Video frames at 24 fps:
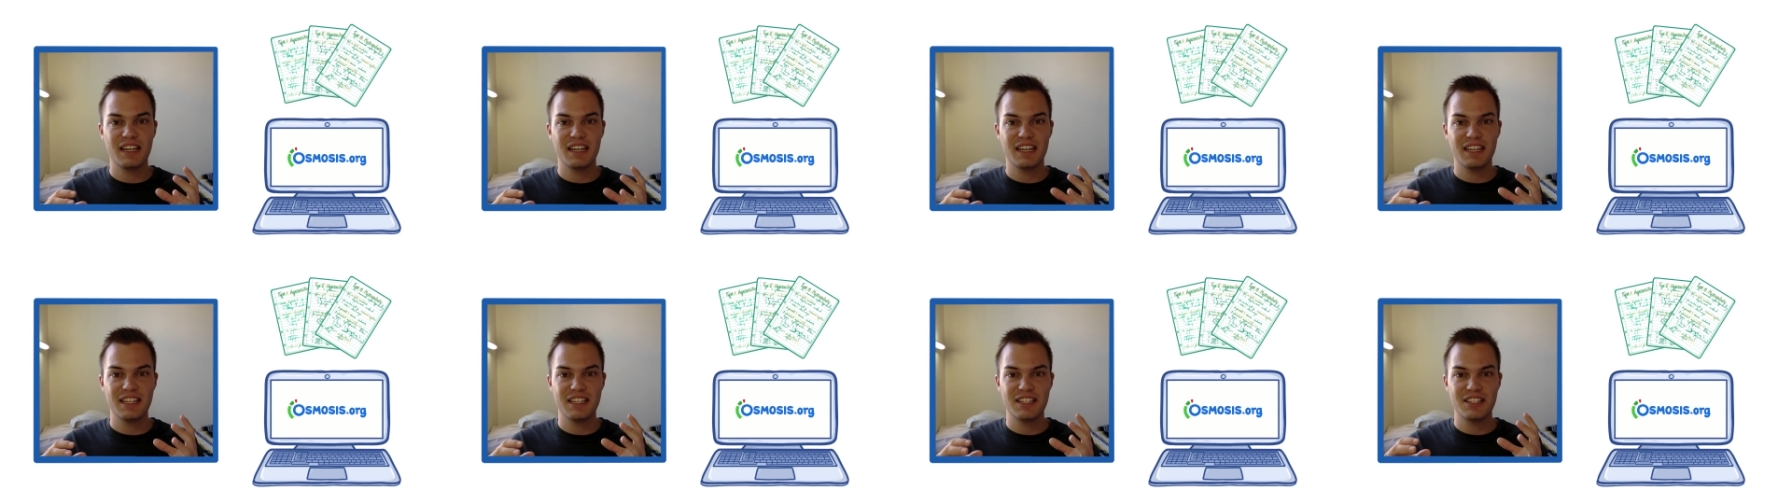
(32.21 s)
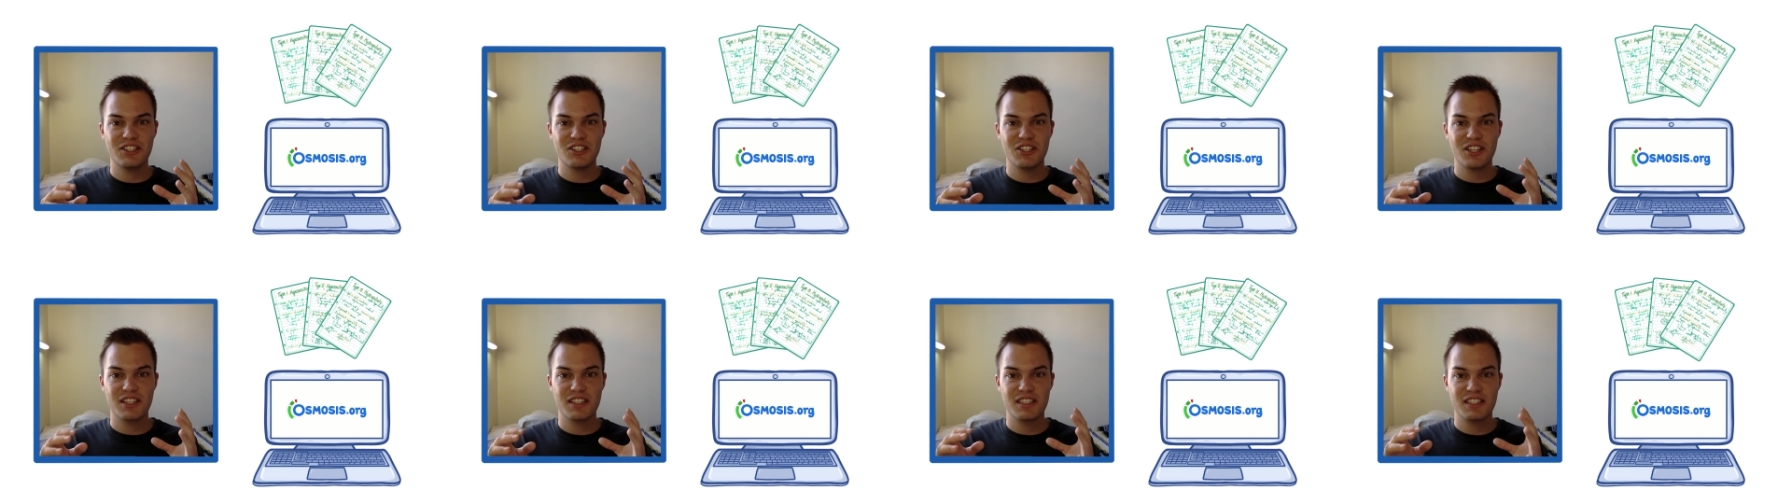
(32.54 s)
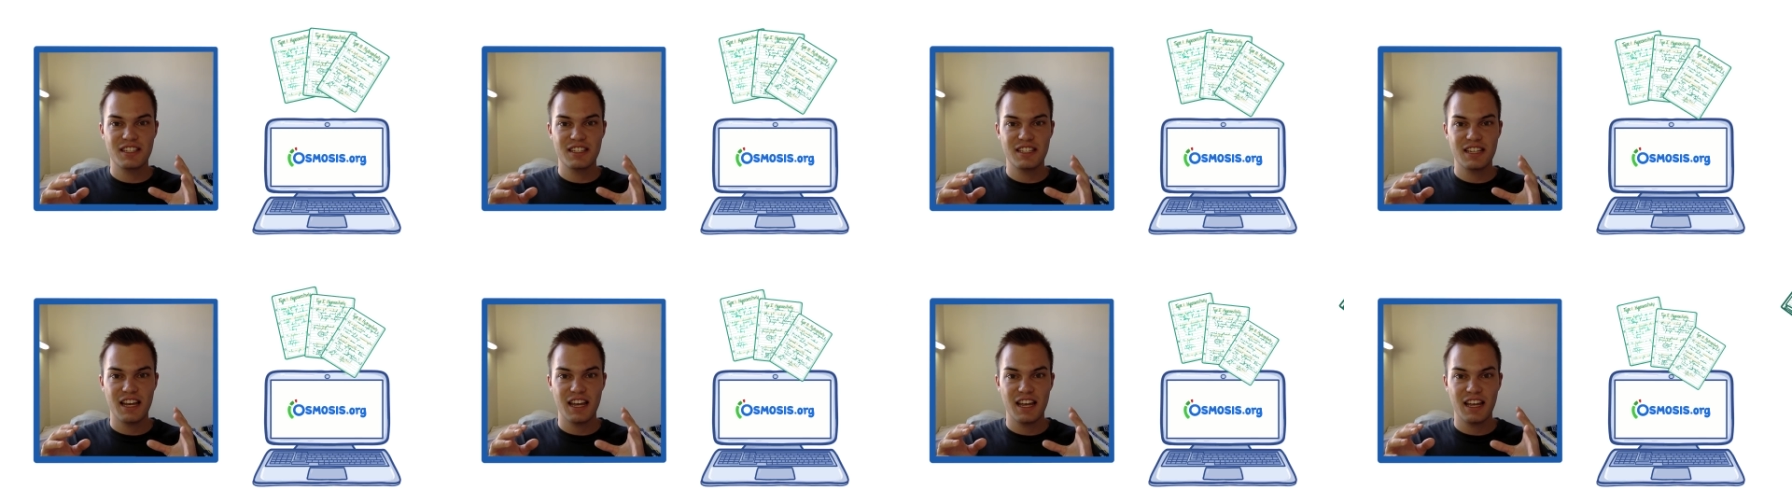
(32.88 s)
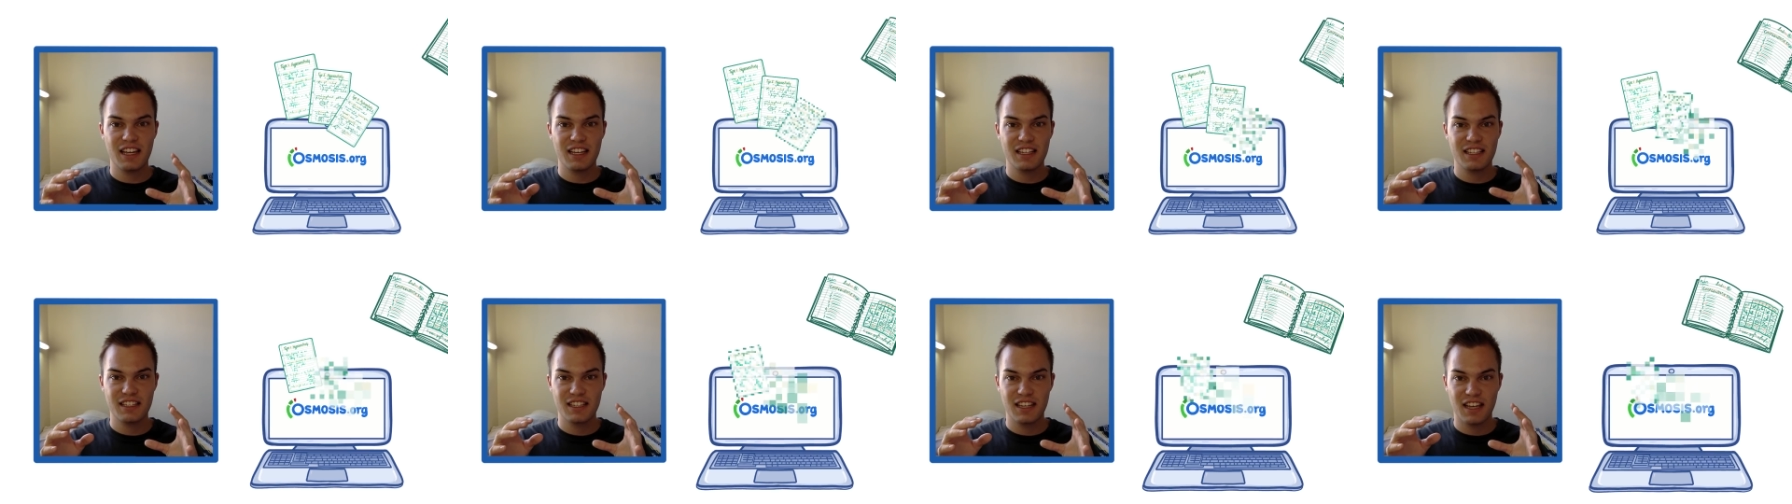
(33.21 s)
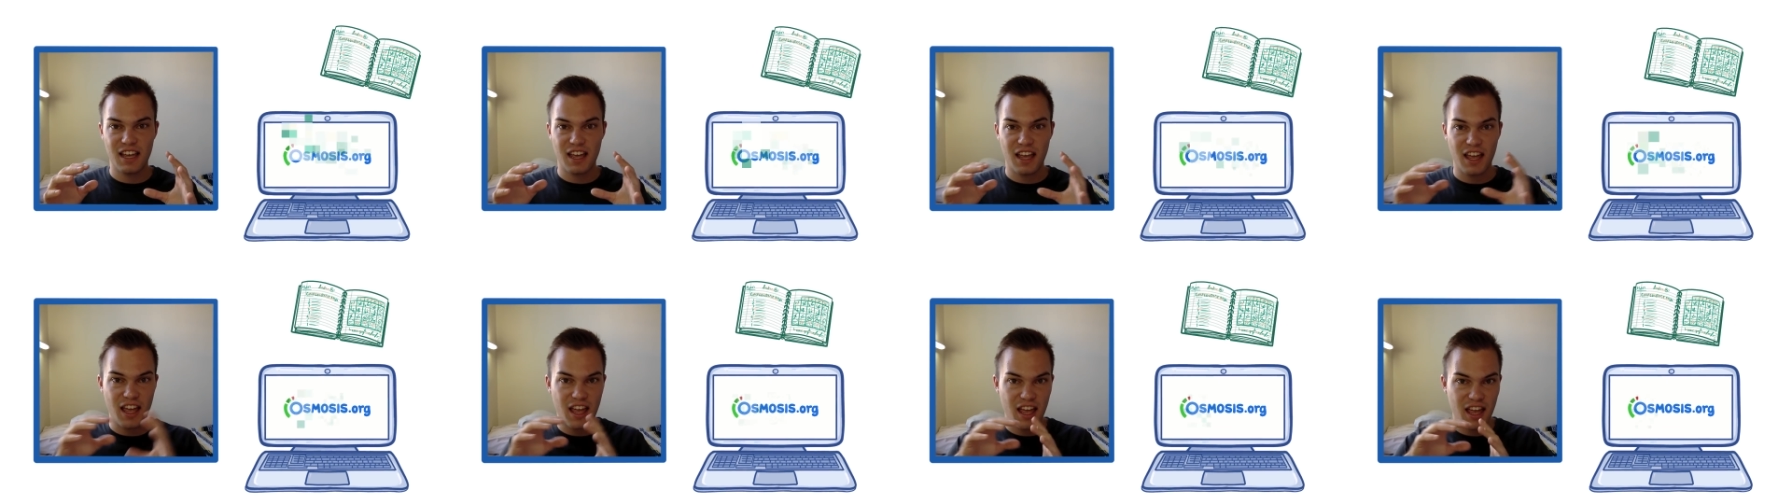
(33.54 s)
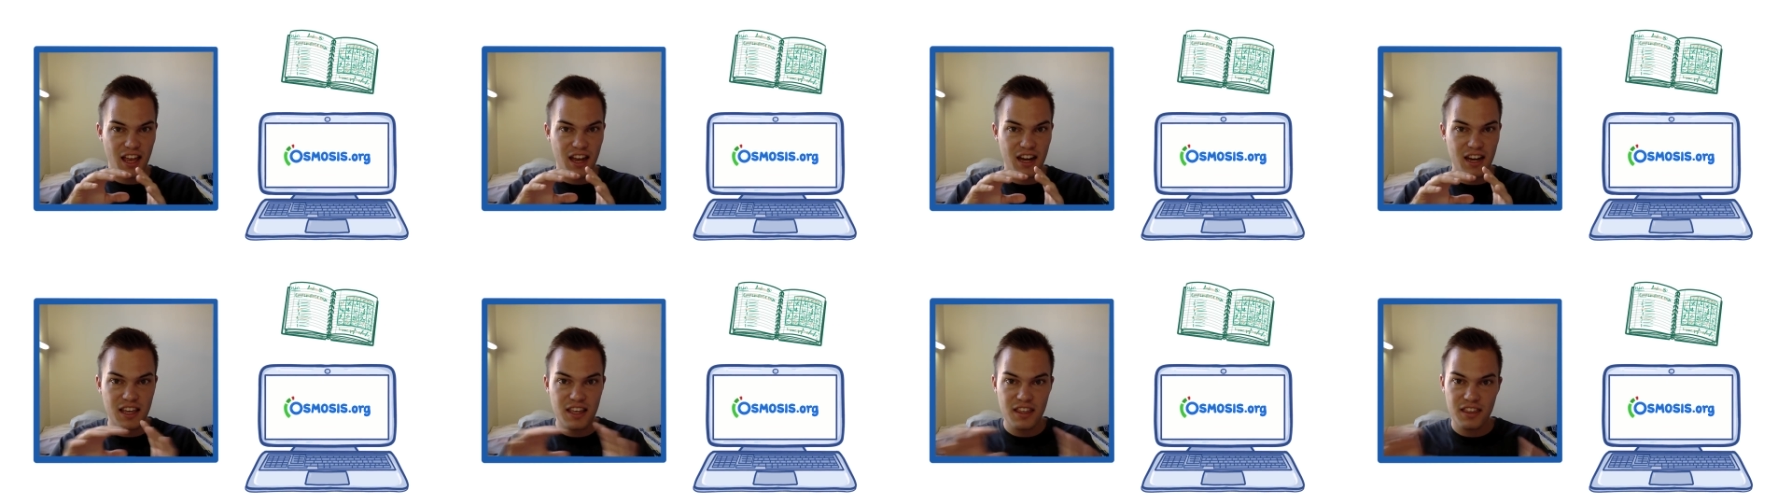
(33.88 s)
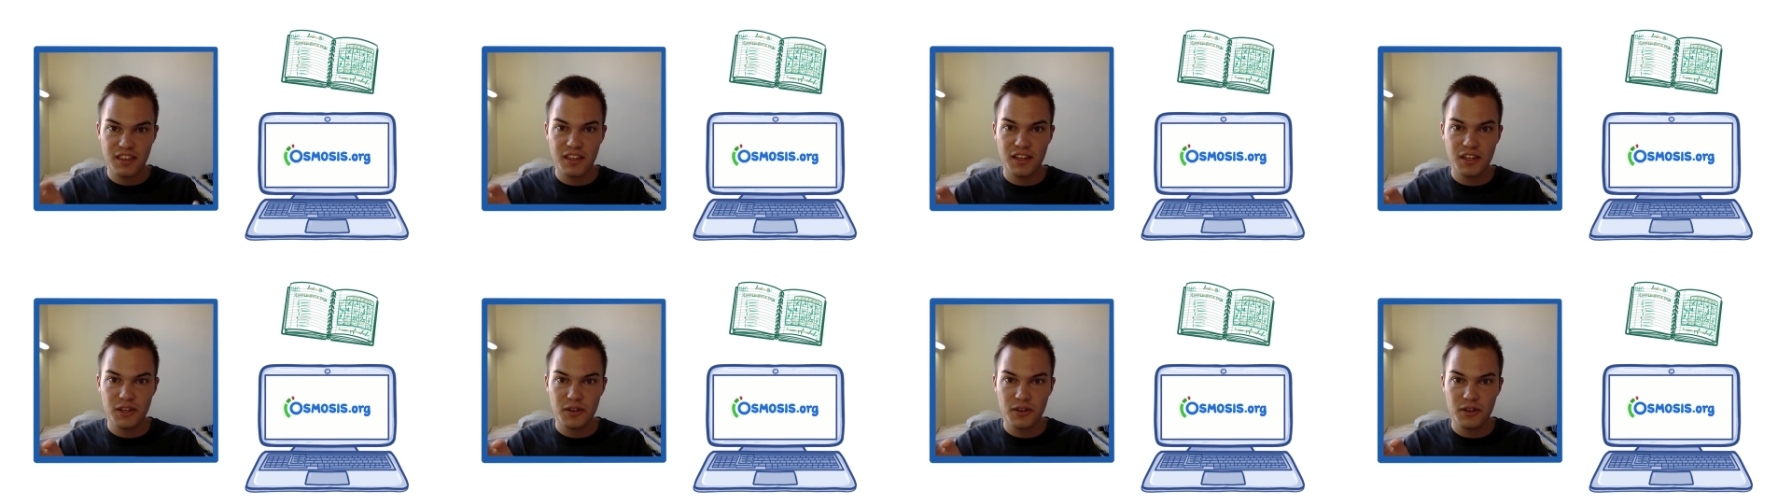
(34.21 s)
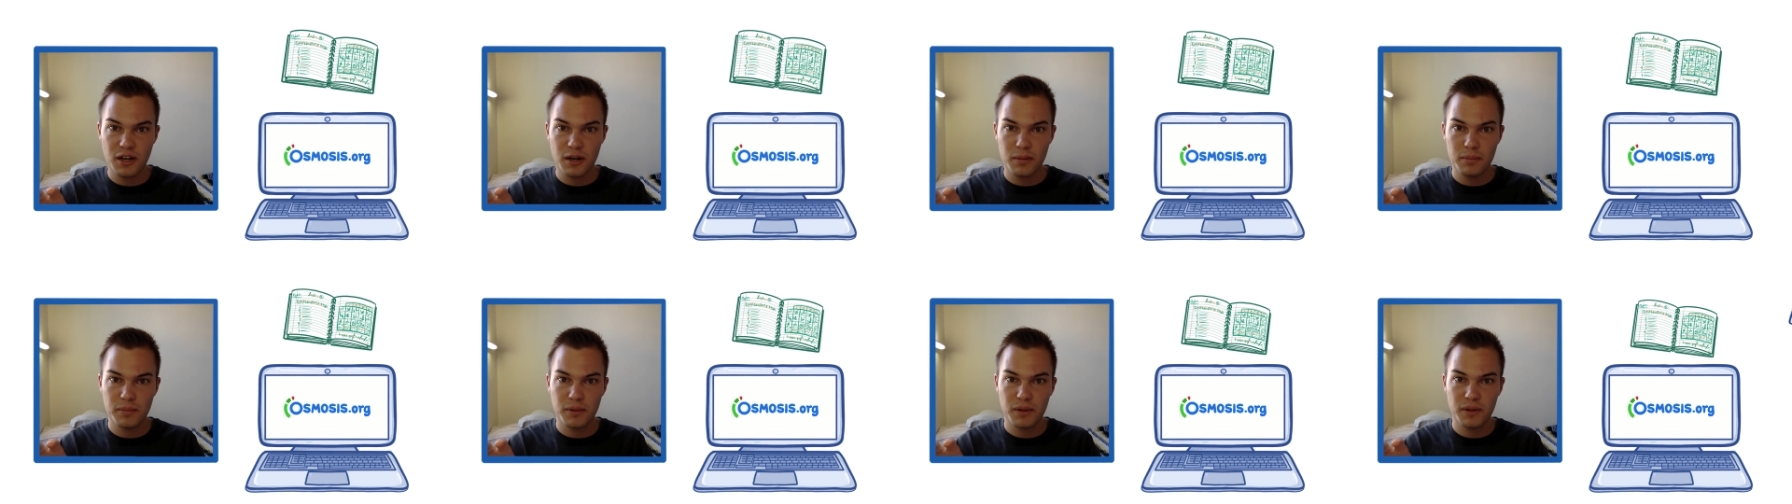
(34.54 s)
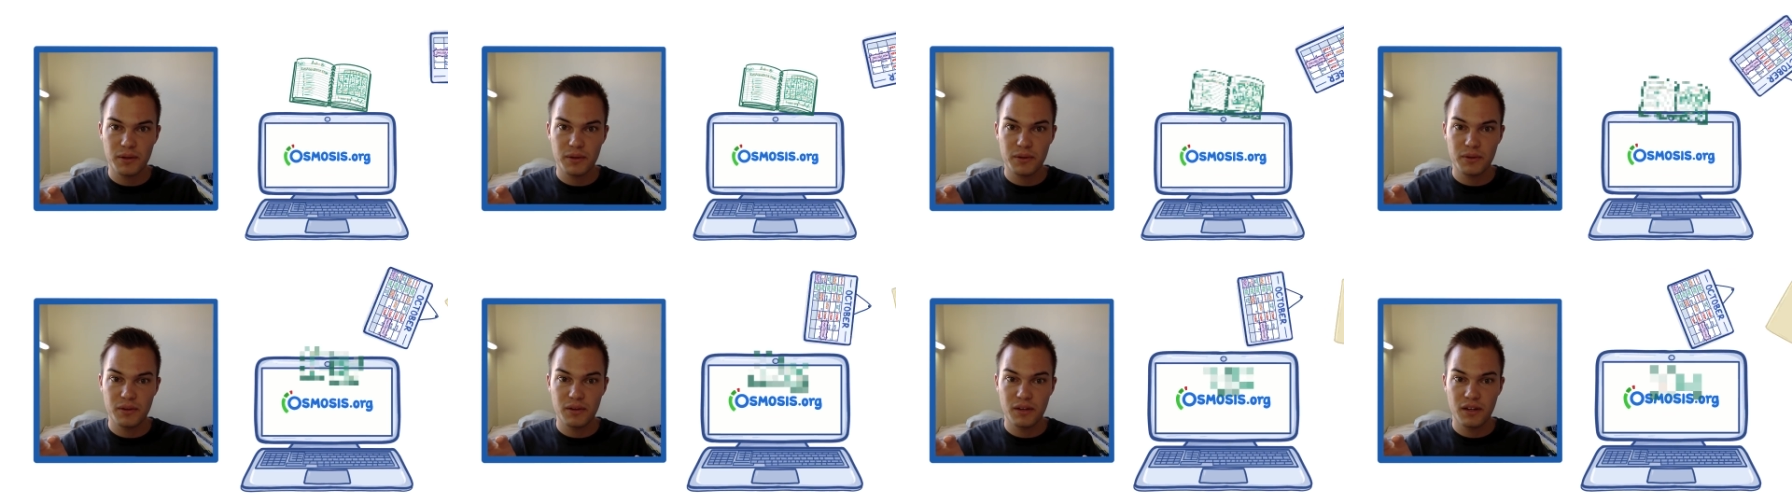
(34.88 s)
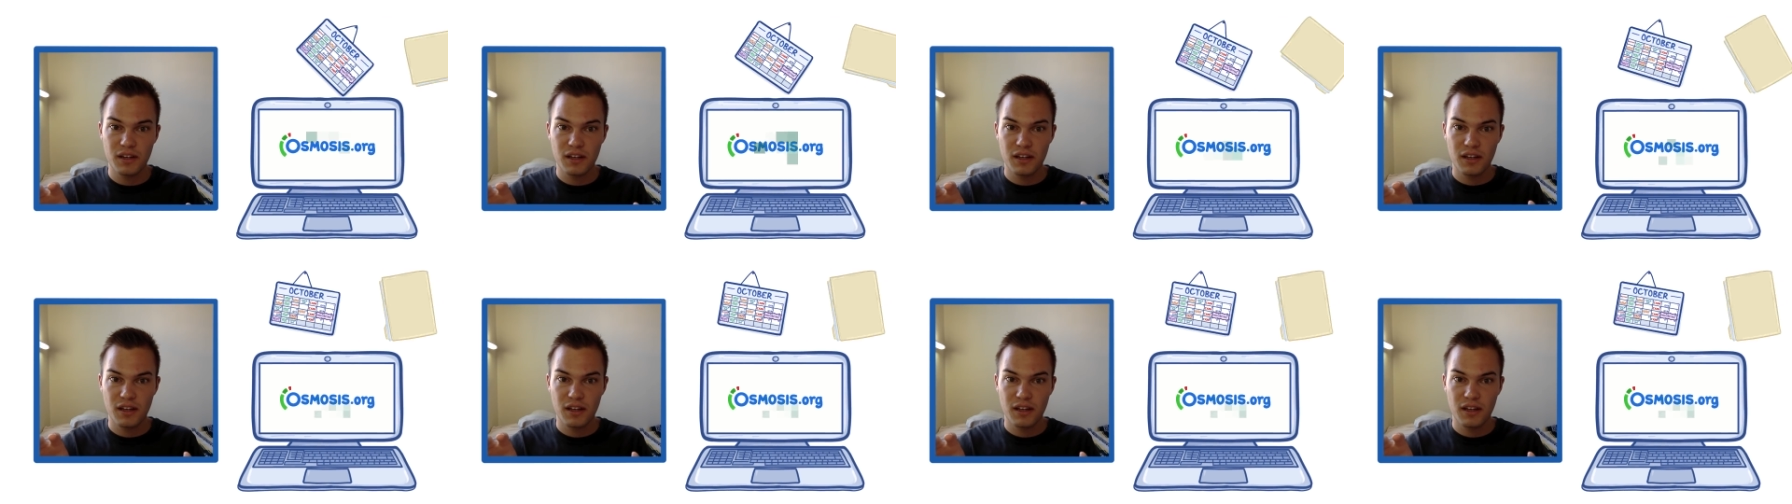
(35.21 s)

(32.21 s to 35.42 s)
It just takes anything you upload